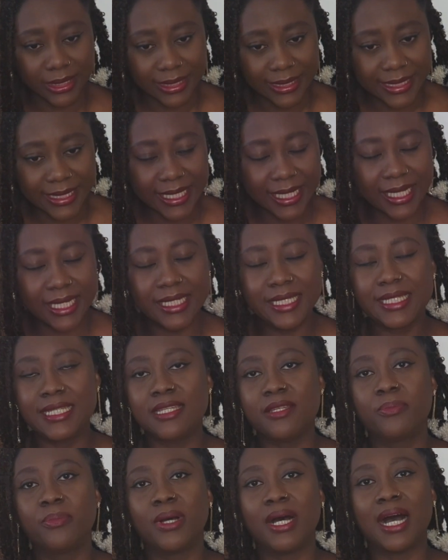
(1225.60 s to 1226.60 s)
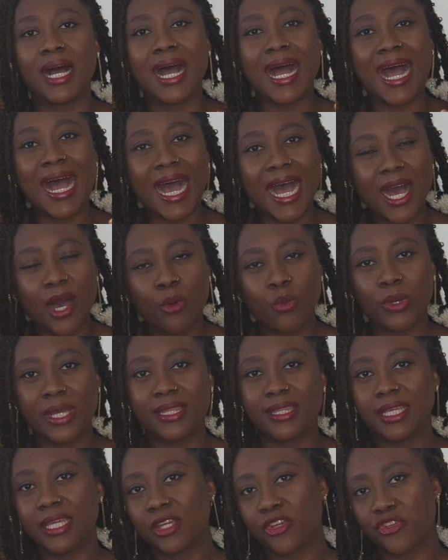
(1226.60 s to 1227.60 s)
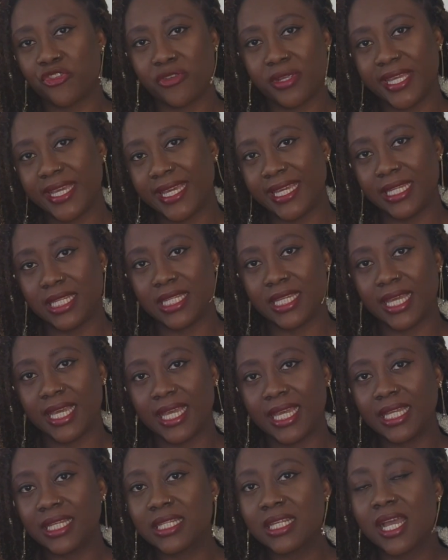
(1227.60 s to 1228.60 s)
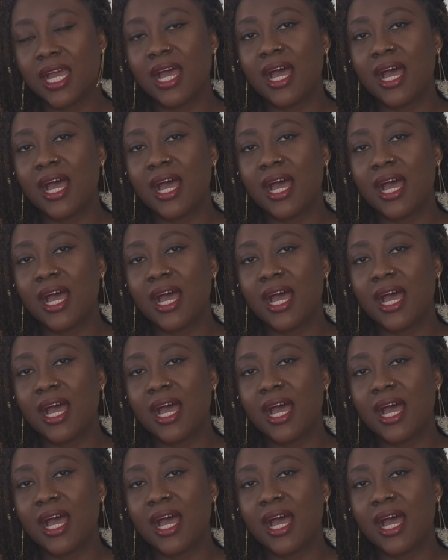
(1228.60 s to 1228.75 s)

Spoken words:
Dig deeper, how were they created?